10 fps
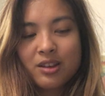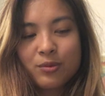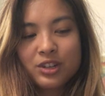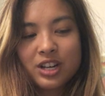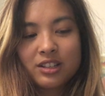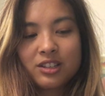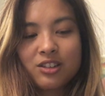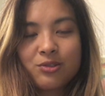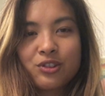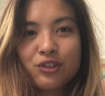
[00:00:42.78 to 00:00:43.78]
which has to
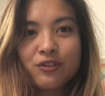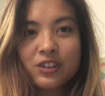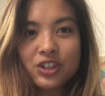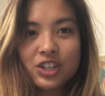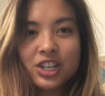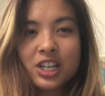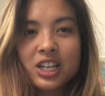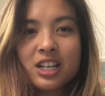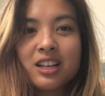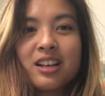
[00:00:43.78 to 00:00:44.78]
do with your
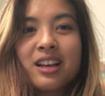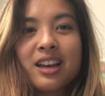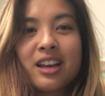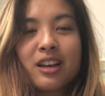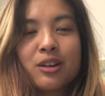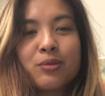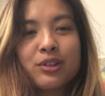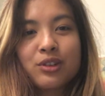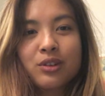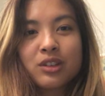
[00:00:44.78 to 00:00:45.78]
vision. And
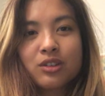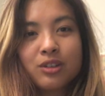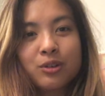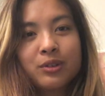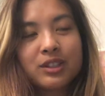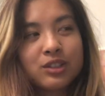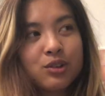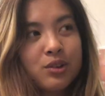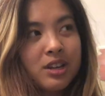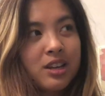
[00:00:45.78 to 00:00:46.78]
what you can do is
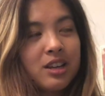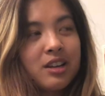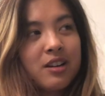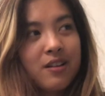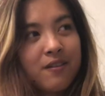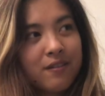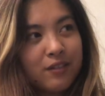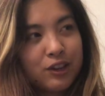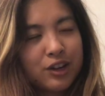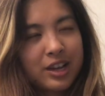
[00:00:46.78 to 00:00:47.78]
you can
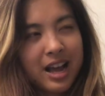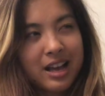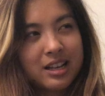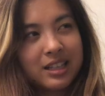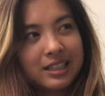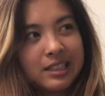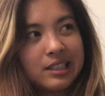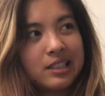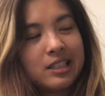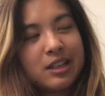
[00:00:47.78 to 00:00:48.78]
look at a
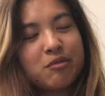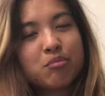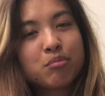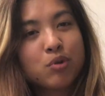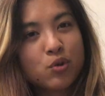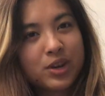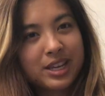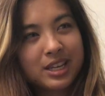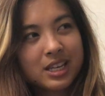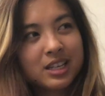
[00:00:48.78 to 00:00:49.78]
distant
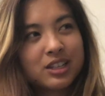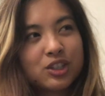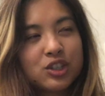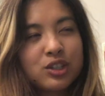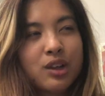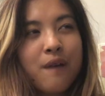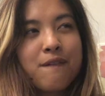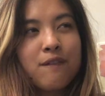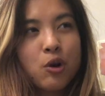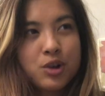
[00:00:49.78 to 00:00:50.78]
point and just
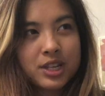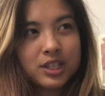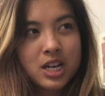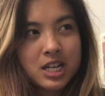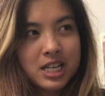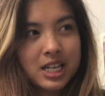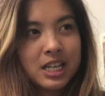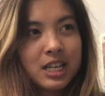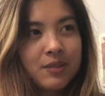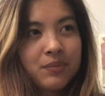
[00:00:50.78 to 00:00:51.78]
focus on
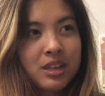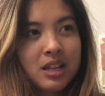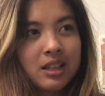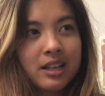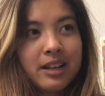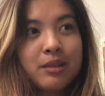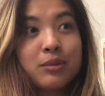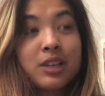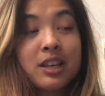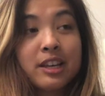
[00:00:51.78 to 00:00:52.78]
it. Like I'm
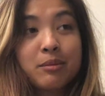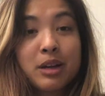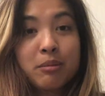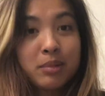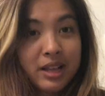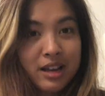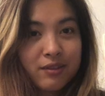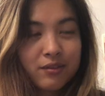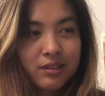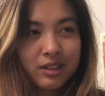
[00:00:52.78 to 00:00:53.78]
looking at my plant
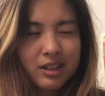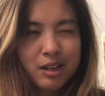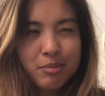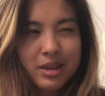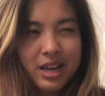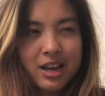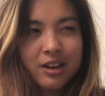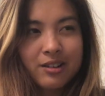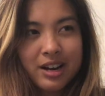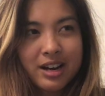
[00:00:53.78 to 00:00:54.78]
up
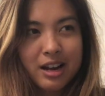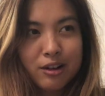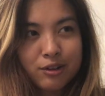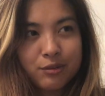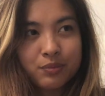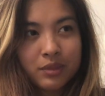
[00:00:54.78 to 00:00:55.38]
ahead right now,